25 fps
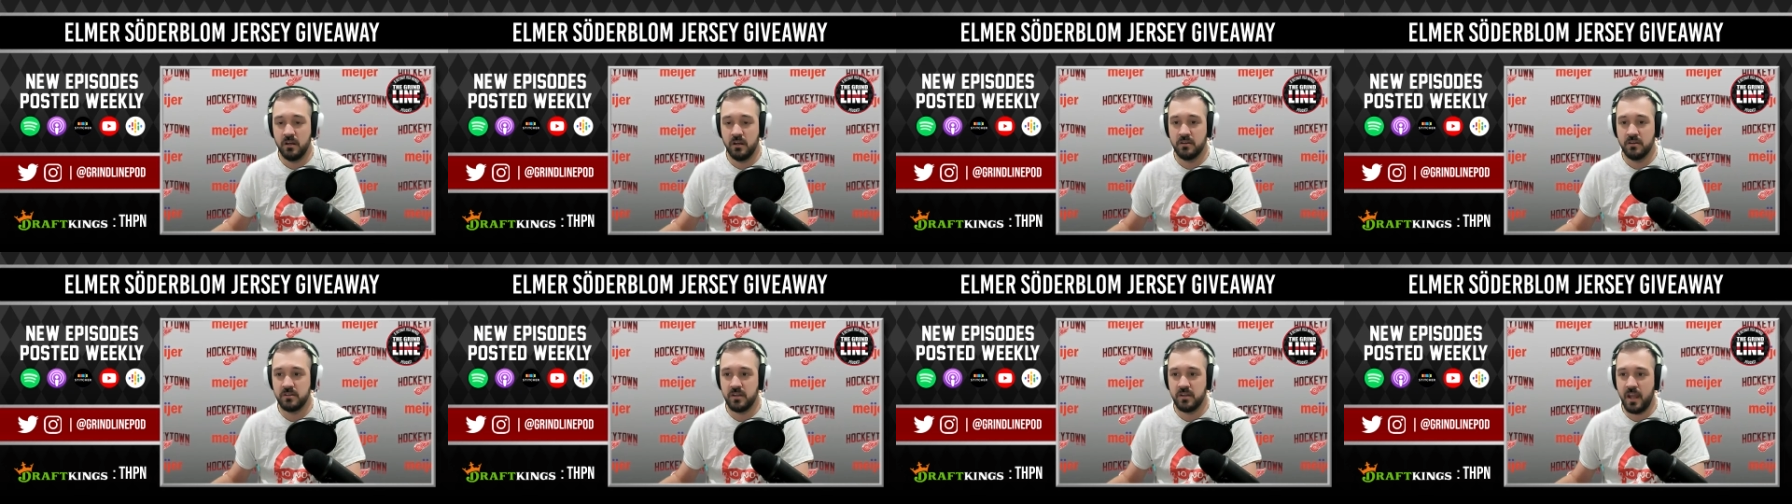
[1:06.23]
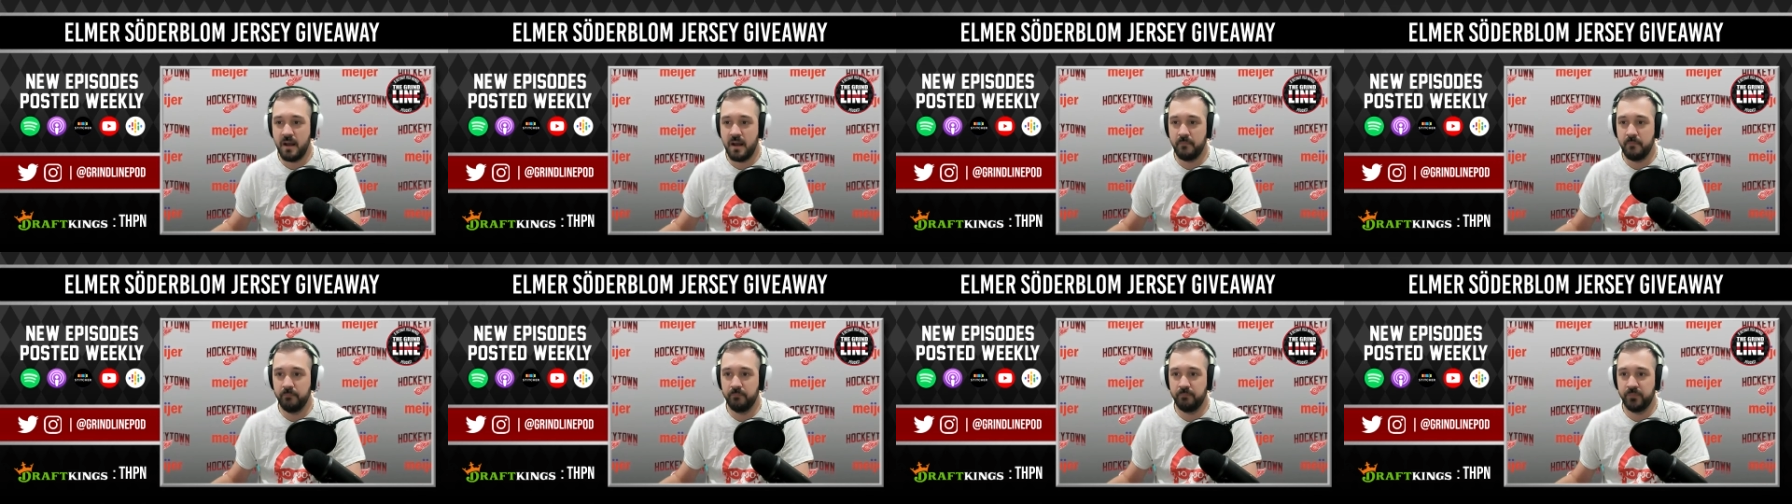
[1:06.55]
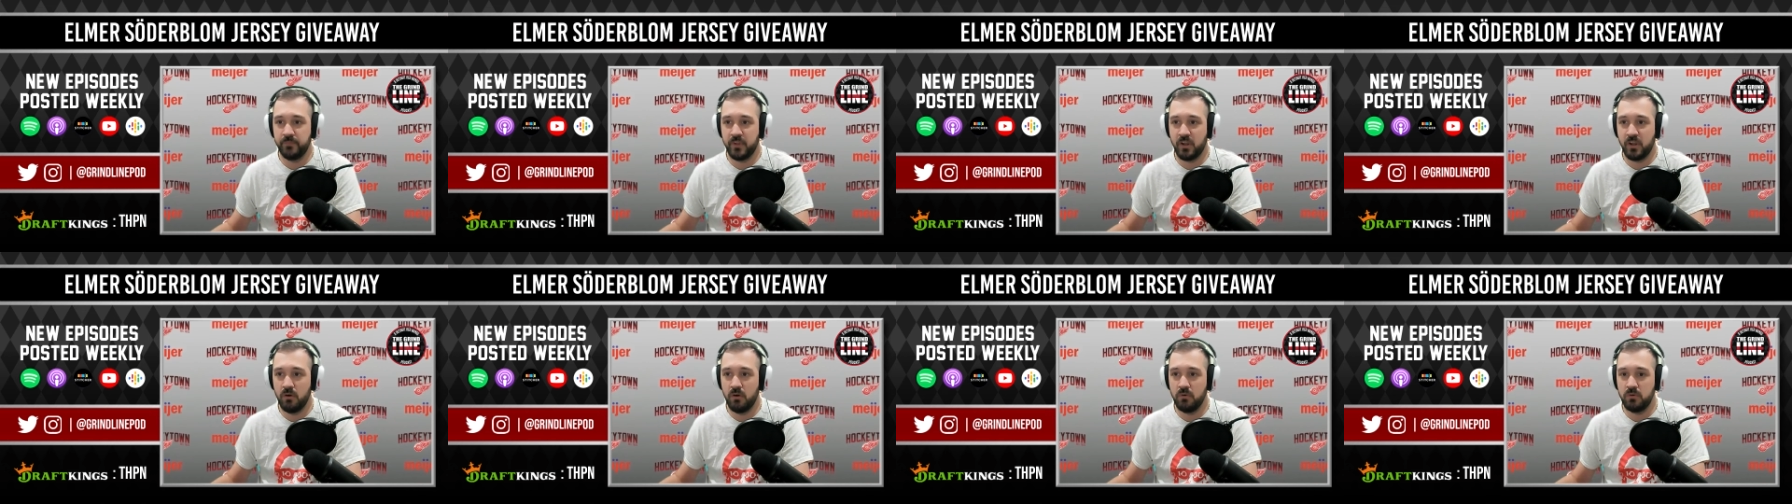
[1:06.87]
So yeah,
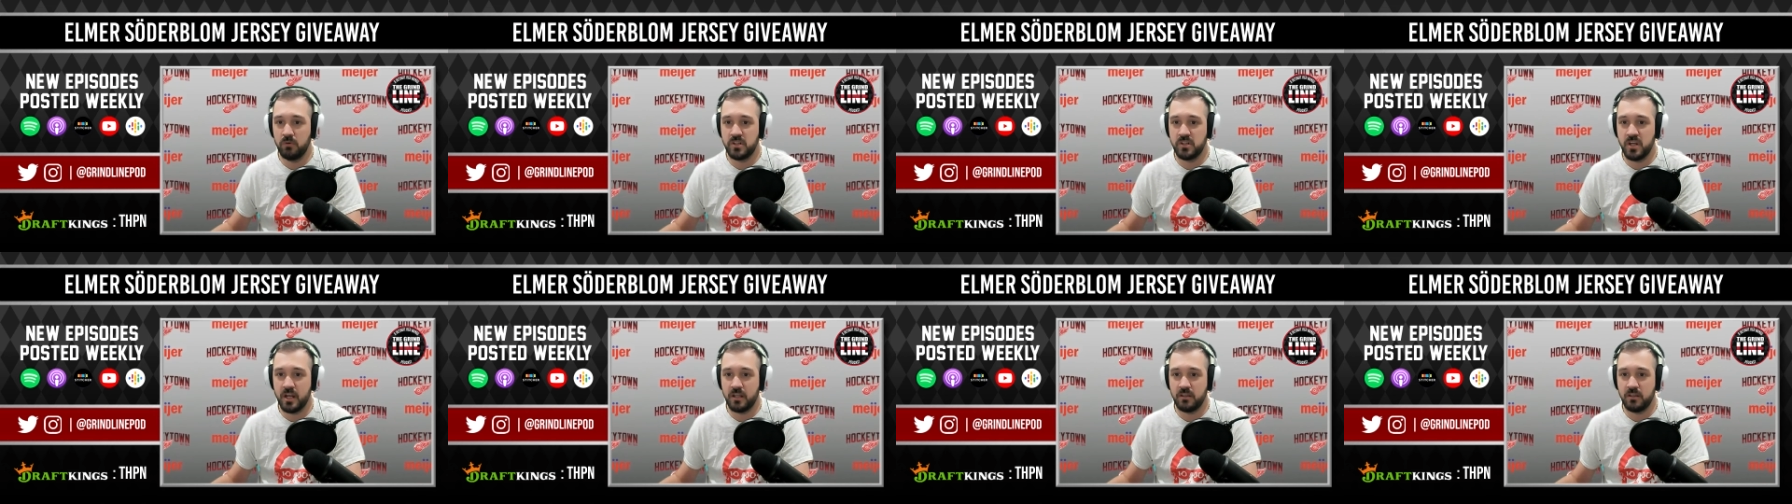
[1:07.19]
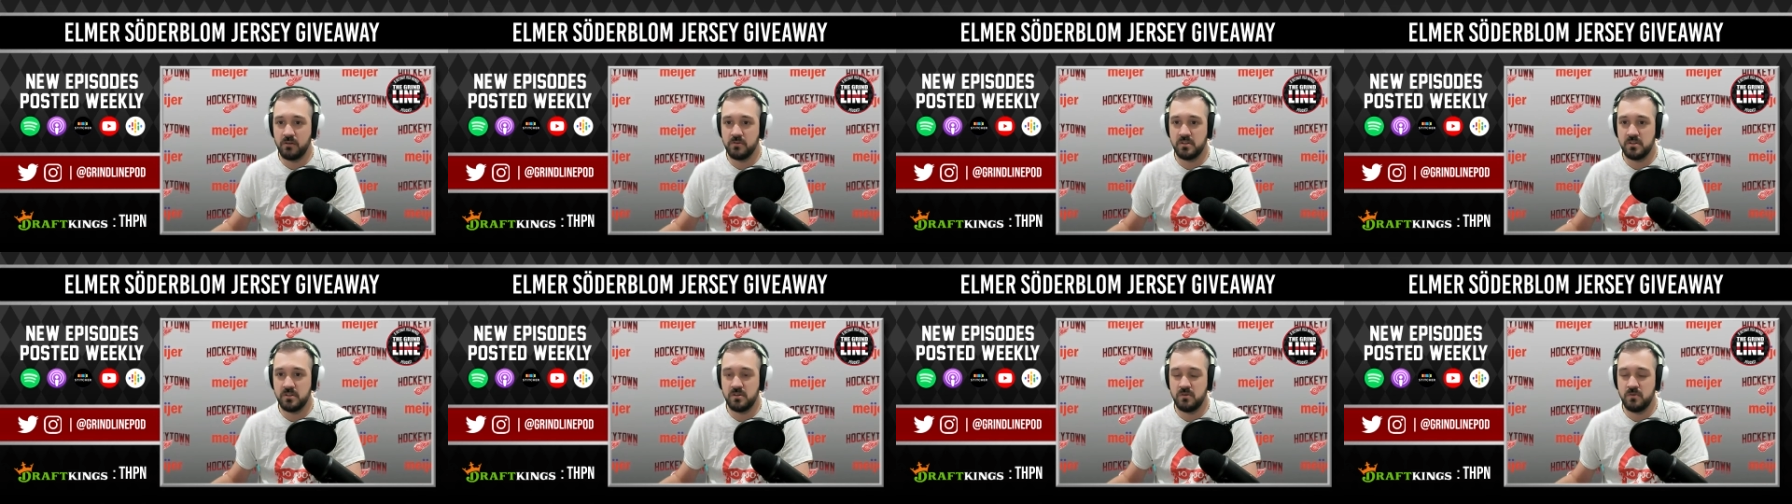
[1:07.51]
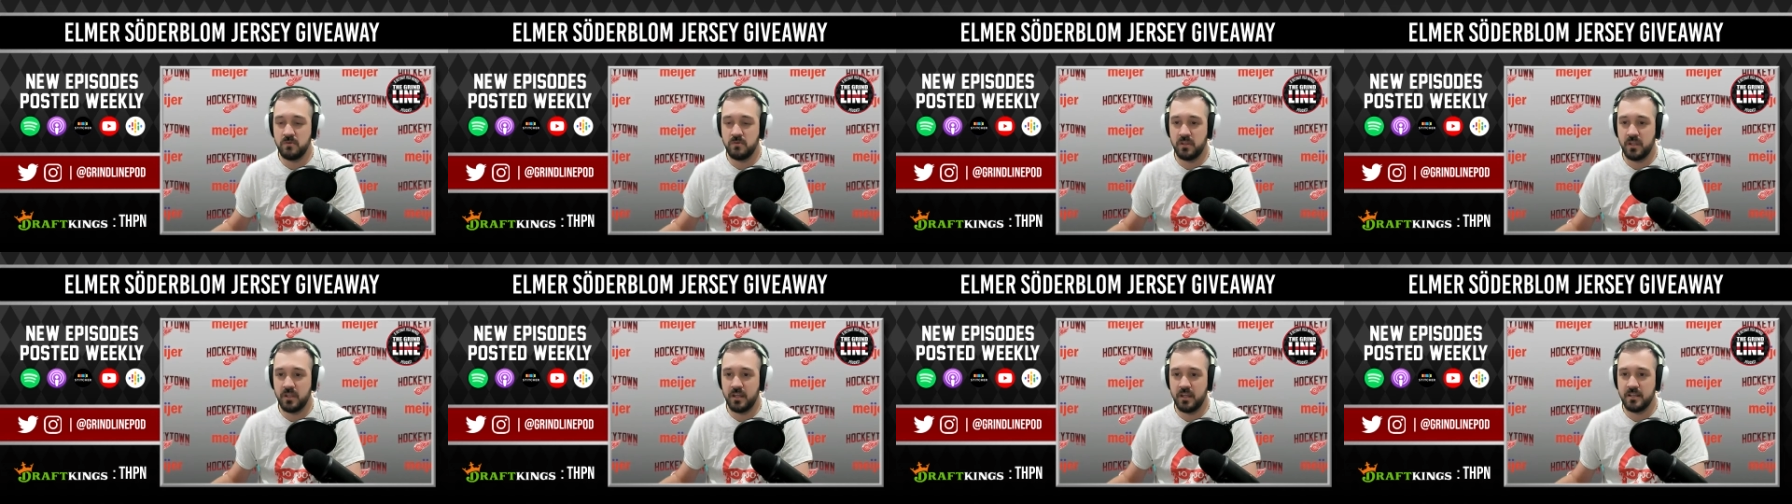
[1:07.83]
go check those 2
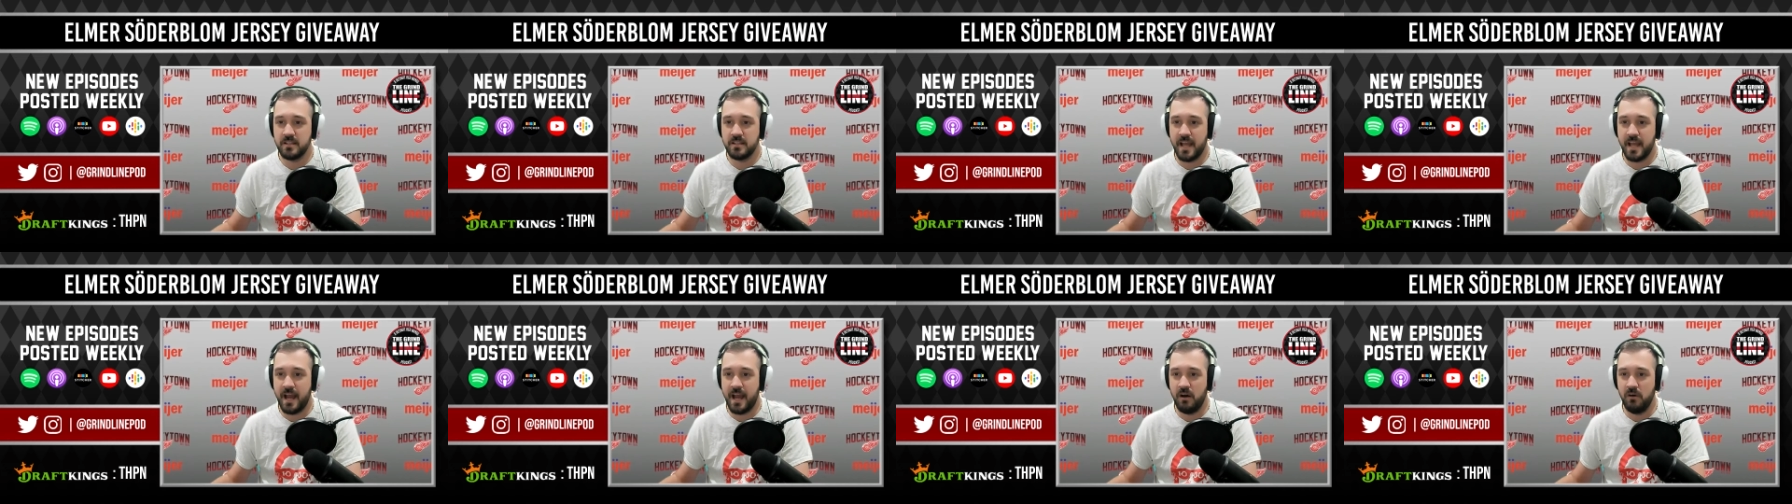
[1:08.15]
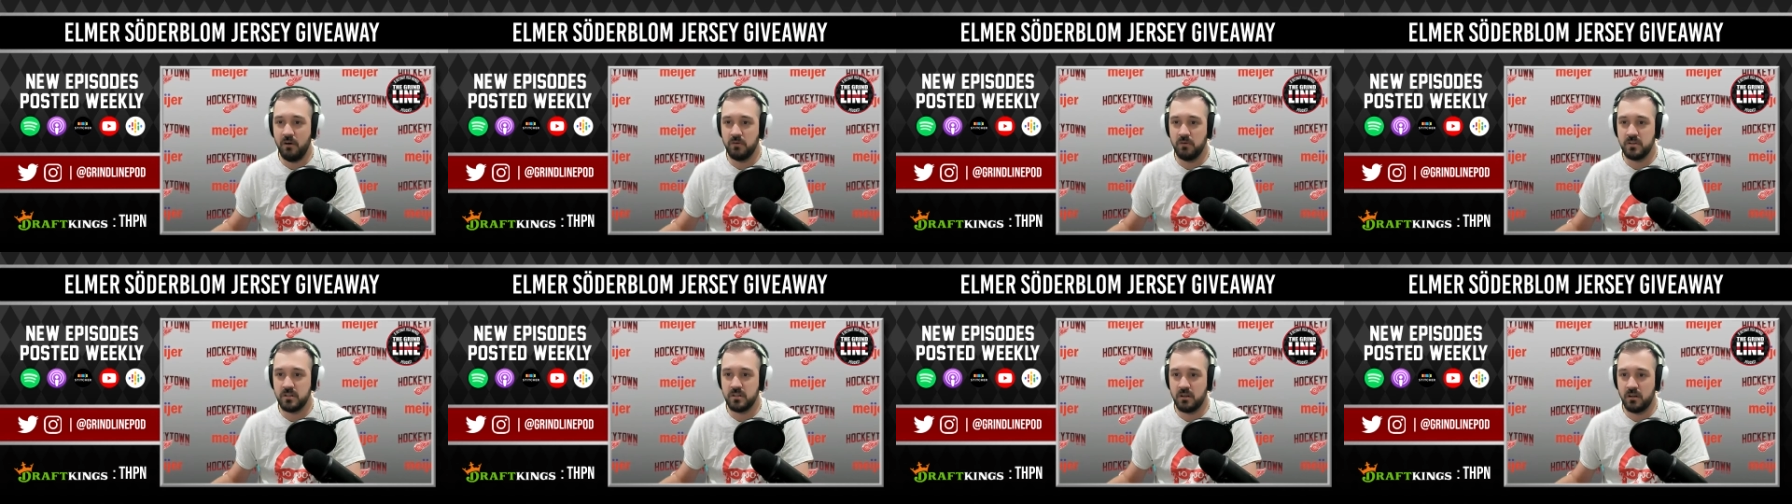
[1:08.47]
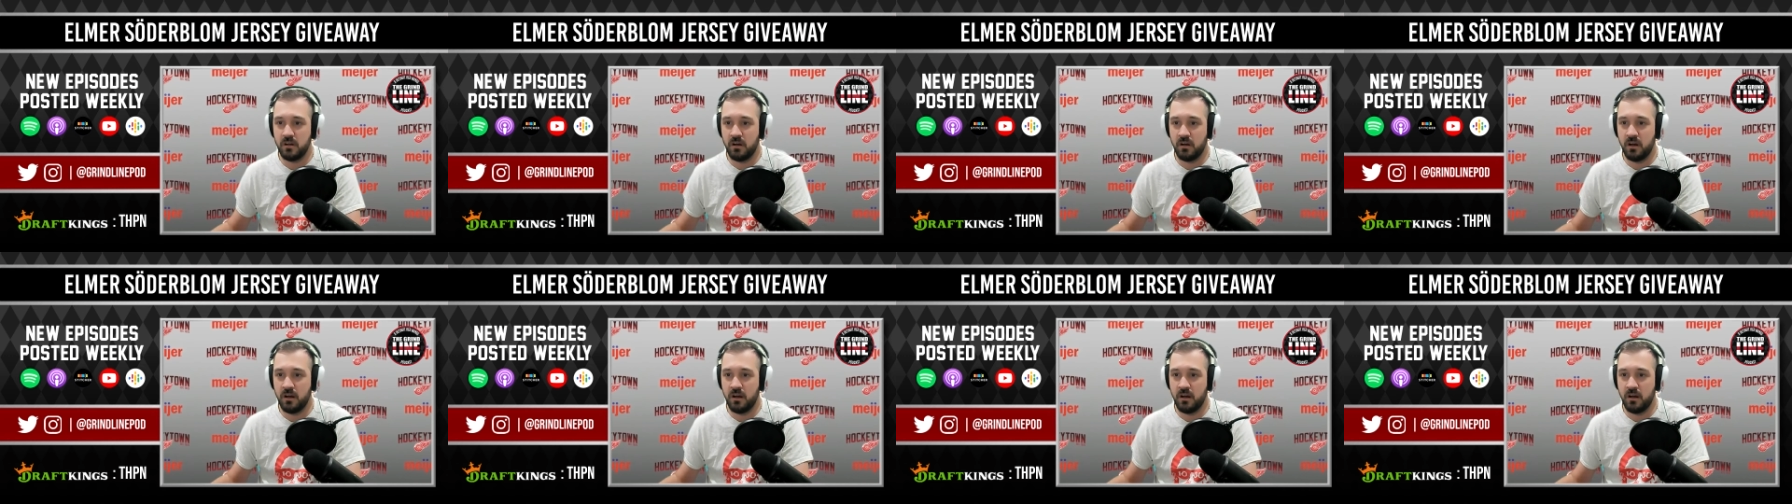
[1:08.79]
things out,